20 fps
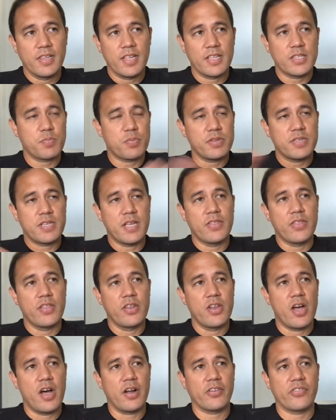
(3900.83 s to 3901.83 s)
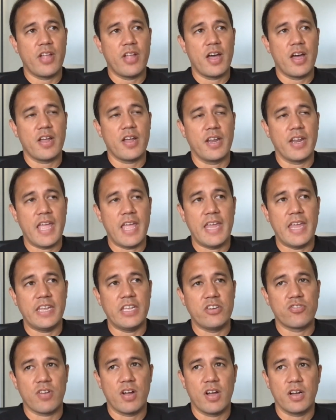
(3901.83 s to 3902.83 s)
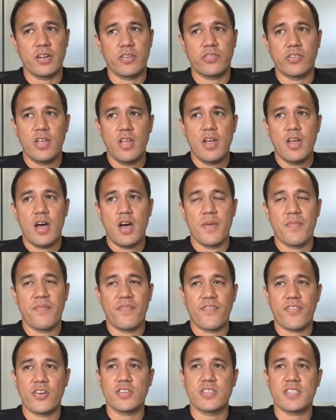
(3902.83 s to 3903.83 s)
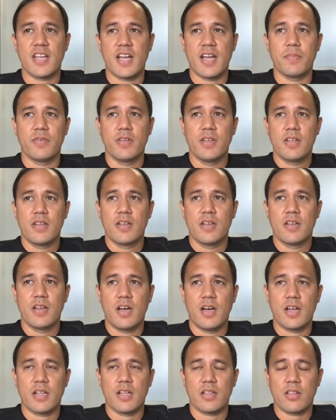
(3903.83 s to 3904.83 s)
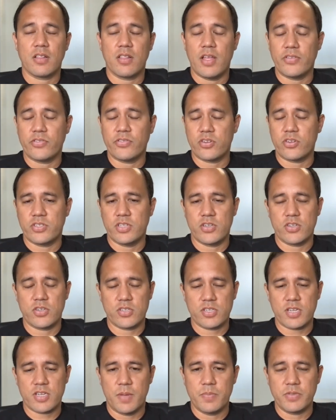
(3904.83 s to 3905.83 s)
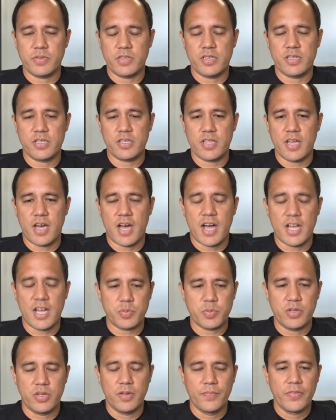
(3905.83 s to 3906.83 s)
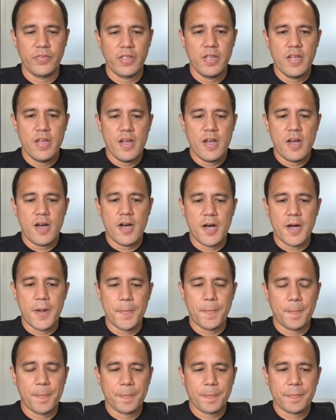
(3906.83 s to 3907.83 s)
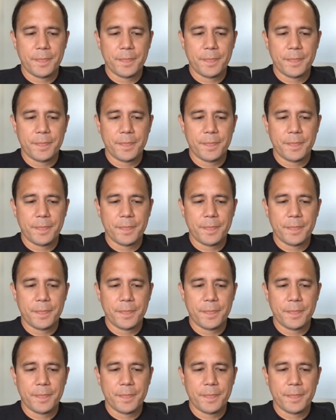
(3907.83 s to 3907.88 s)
Let's pretend the dog's not on any drugs. First time cluster seizures comes into the hospital. To